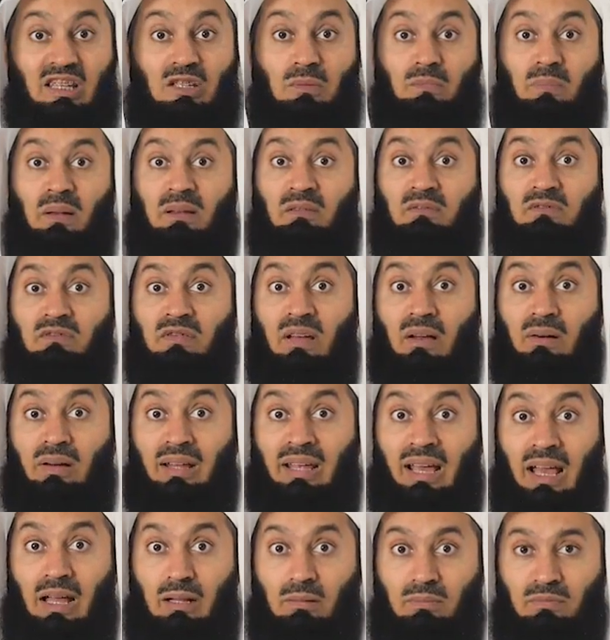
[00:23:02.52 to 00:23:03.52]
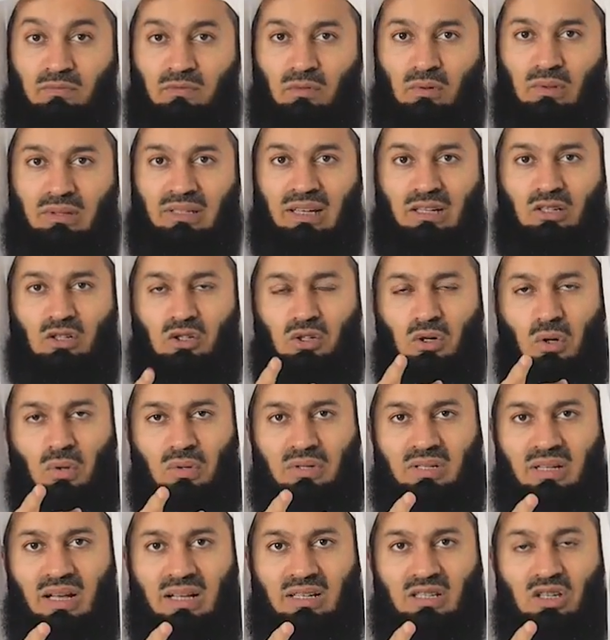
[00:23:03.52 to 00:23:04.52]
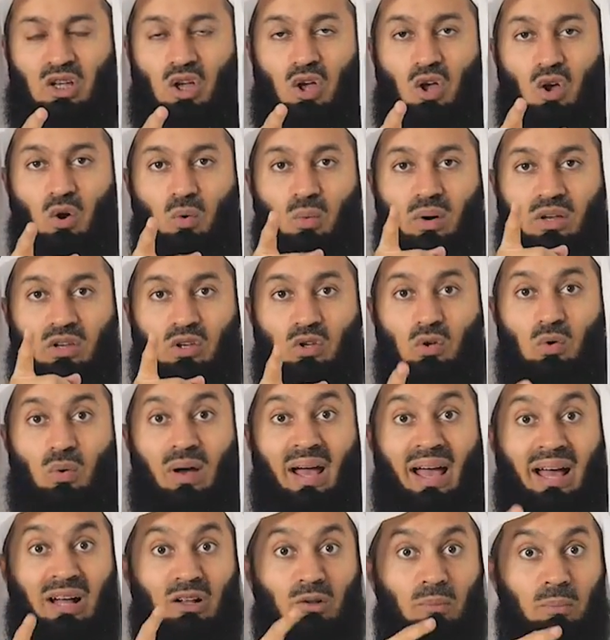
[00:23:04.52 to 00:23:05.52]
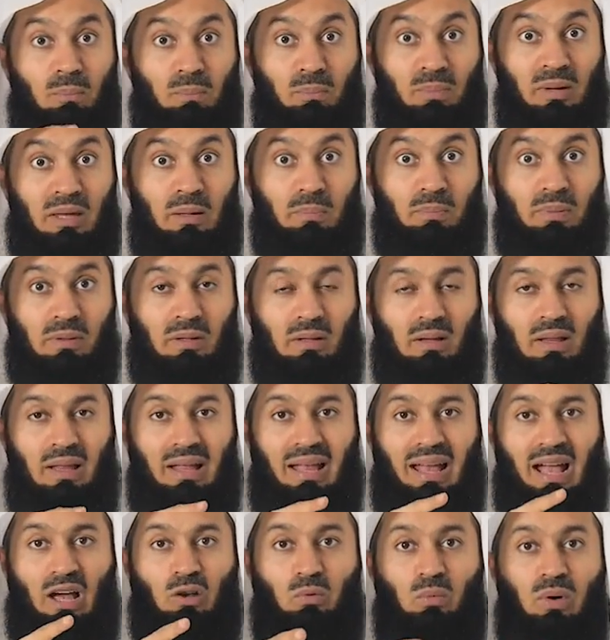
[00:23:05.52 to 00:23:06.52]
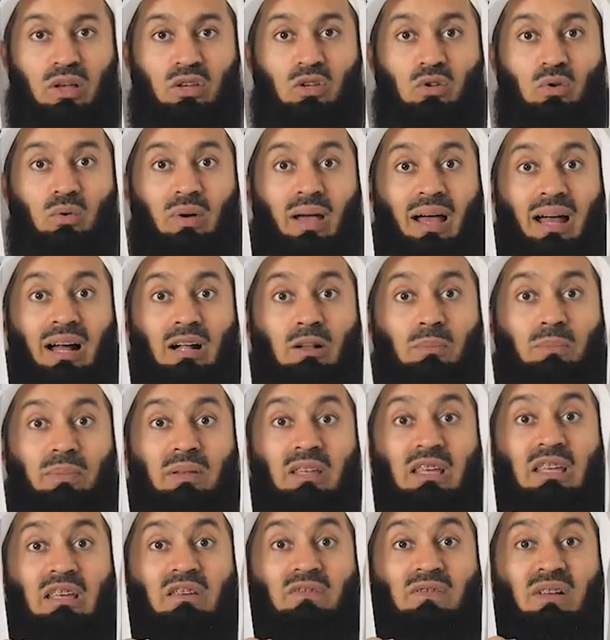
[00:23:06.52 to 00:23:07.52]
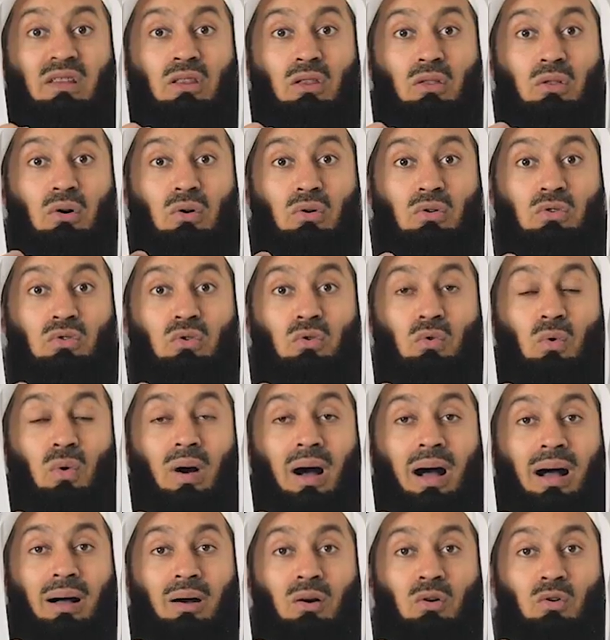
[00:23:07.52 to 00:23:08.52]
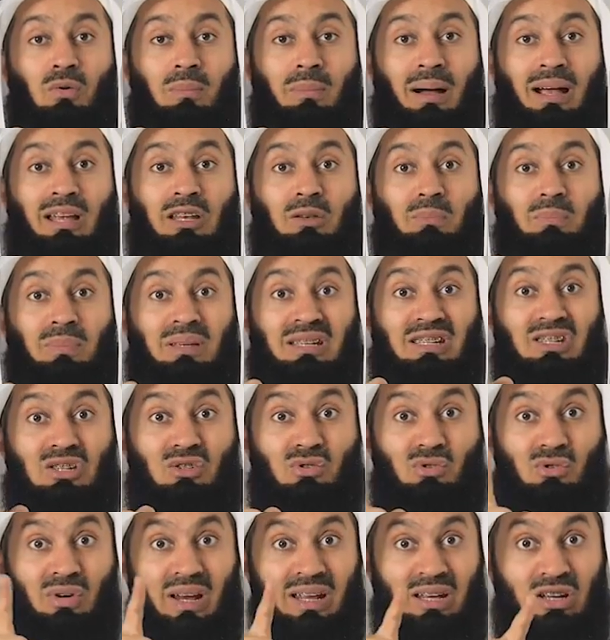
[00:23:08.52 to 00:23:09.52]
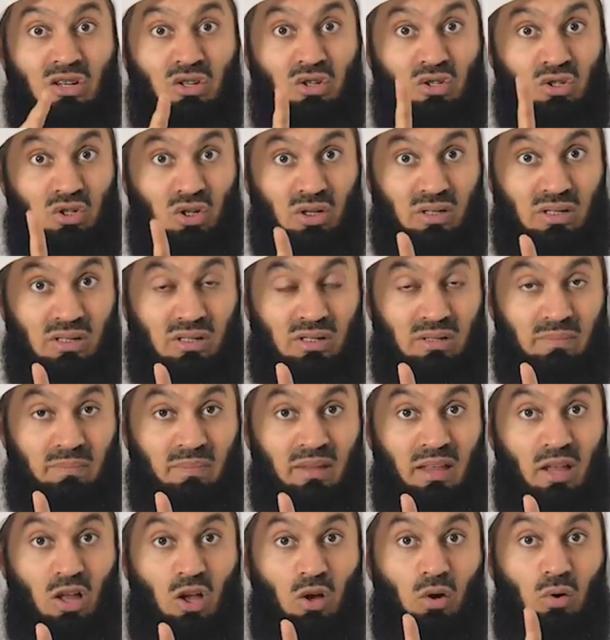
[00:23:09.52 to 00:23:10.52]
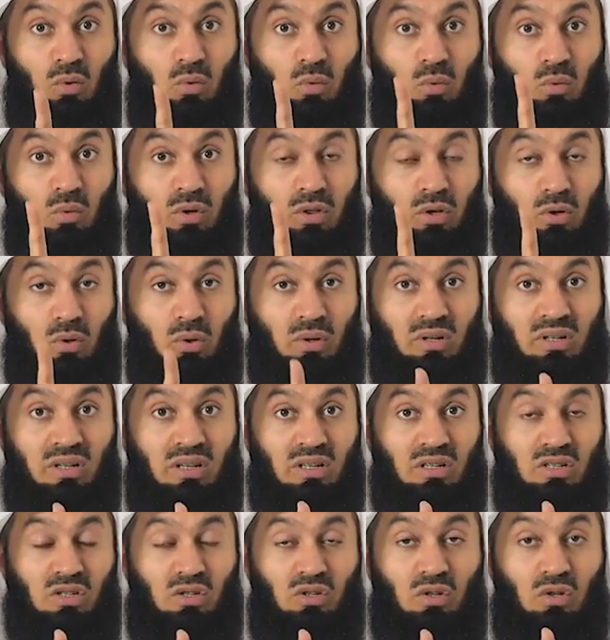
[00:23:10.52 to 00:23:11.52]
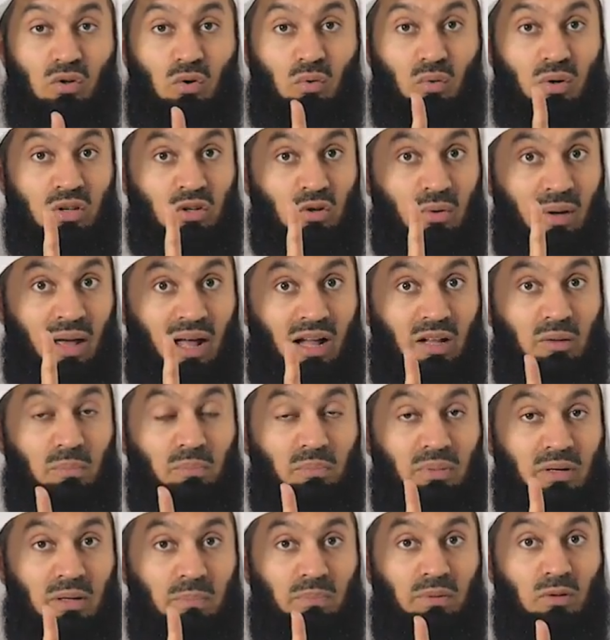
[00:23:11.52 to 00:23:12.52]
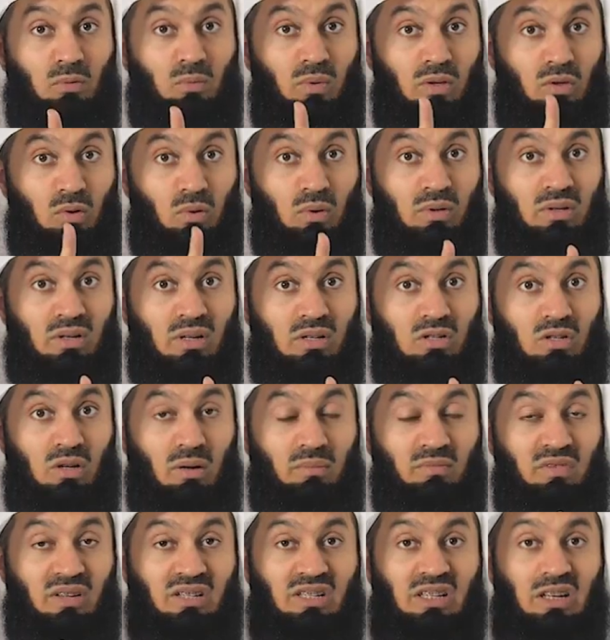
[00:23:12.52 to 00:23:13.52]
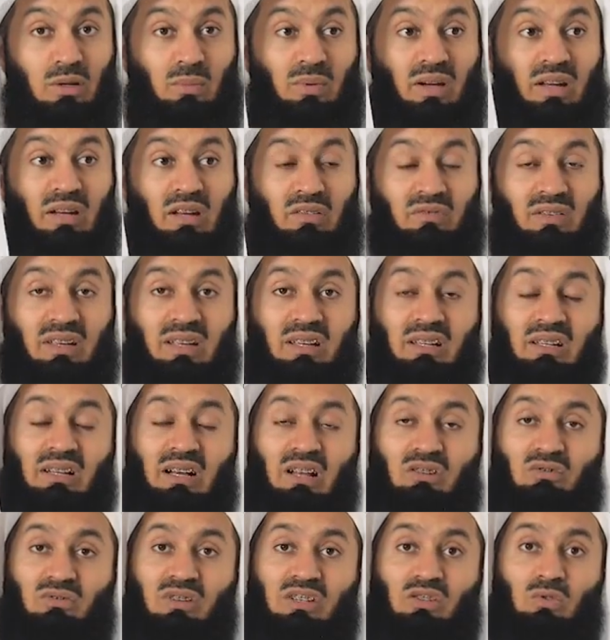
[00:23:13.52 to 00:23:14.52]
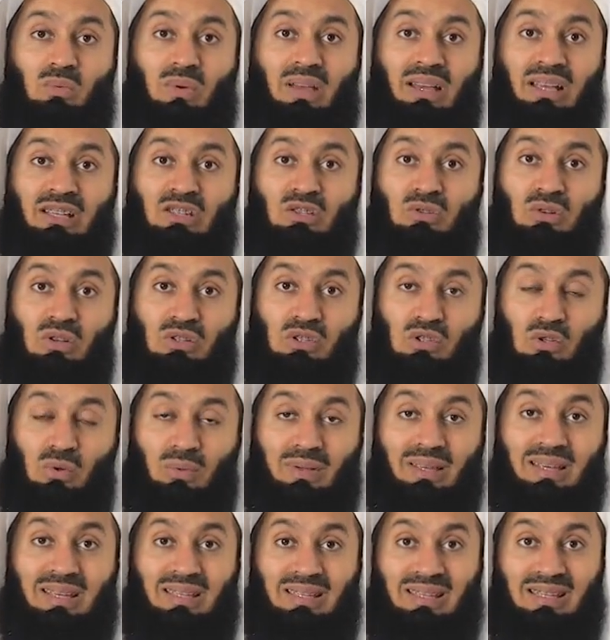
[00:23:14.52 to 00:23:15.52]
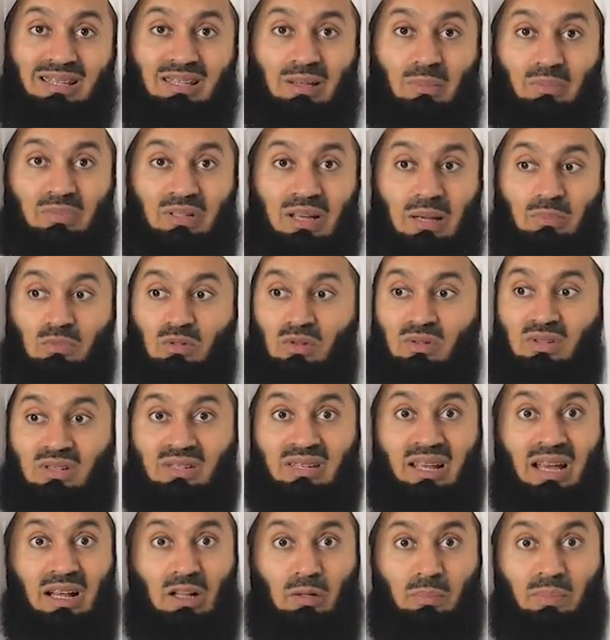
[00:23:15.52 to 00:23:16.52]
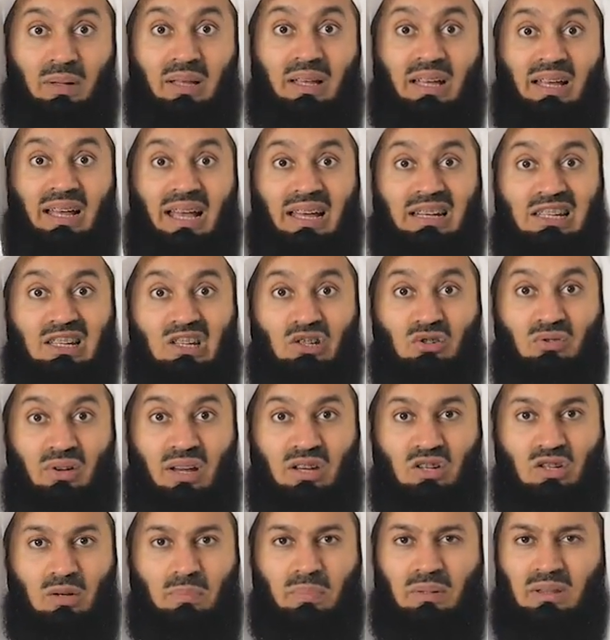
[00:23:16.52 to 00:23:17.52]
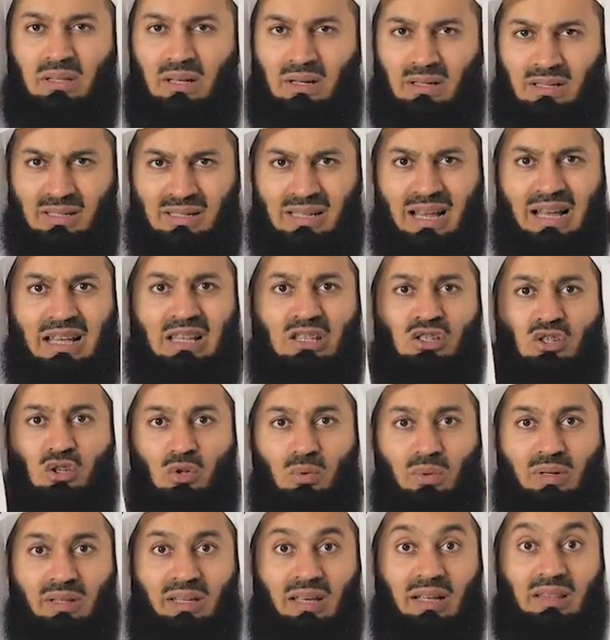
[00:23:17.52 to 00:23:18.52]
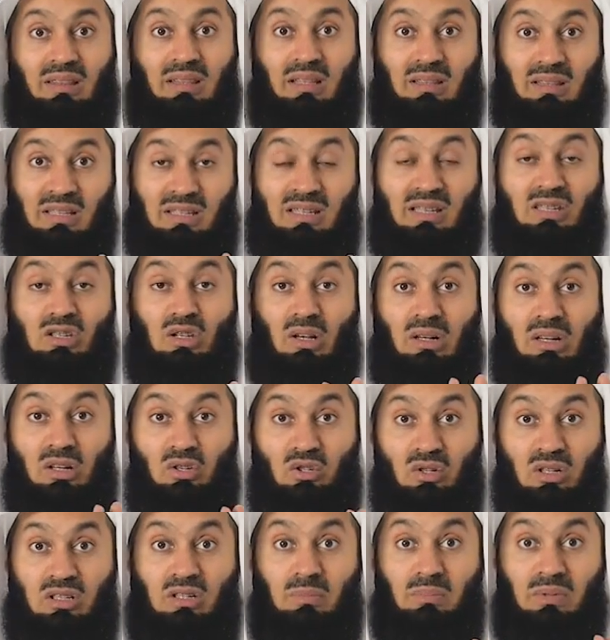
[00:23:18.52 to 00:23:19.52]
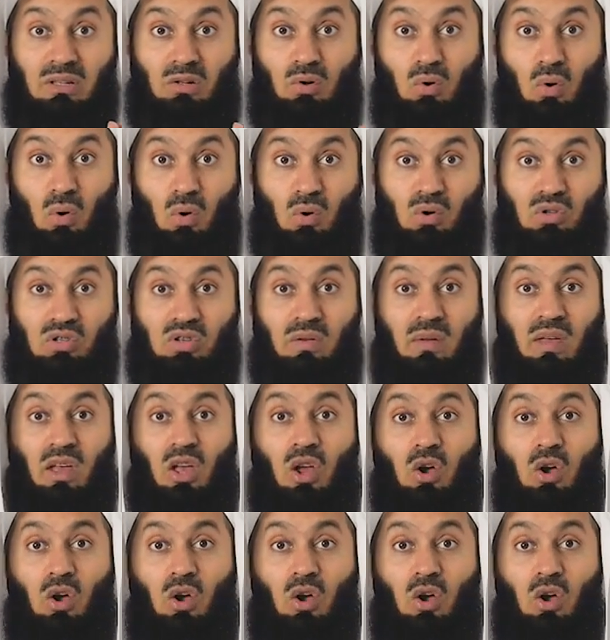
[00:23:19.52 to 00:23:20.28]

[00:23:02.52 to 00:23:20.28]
He's been very helpful. That shows us when you help people and when you help even those who are who might be strangers with goodness. You know, when you help people with goodness, obviously we're living in countries where it's not so easy sometimes to just help any stranger. But there are signs you will get that this is a legitimate cause.